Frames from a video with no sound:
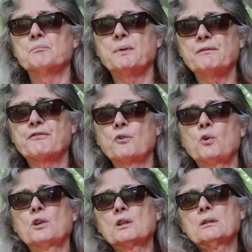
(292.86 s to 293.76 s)

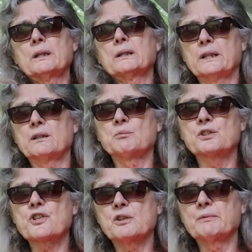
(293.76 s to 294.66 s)
before it will
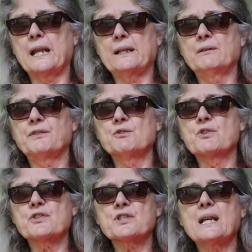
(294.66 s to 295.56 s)
germinate. If you
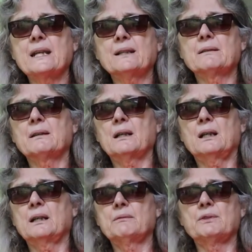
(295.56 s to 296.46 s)
just
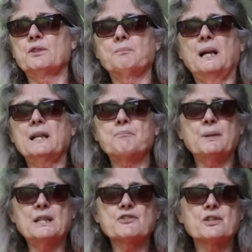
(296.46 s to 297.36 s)
you buy a
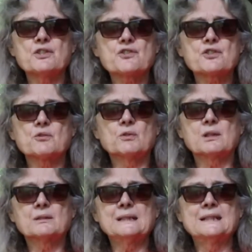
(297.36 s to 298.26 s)
peach in the
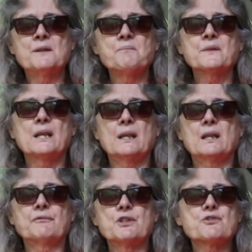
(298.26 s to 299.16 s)
store,
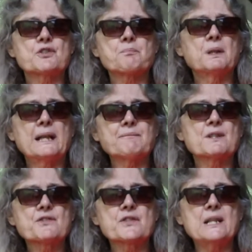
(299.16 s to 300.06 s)
And if you just plant
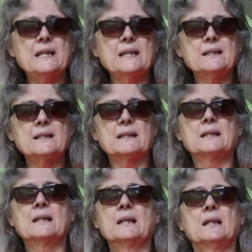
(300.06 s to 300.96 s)
the seed,
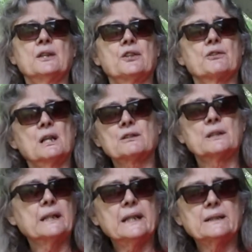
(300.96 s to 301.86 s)
you're not going
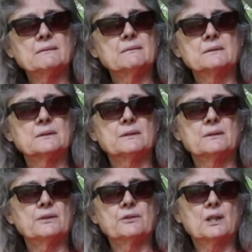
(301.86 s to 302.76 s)
to
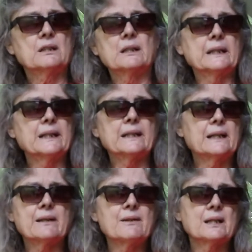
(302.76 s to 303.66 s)
get
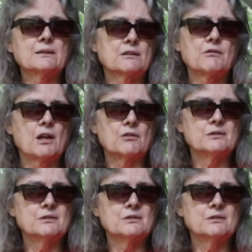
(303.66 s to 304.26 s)
anything to grow,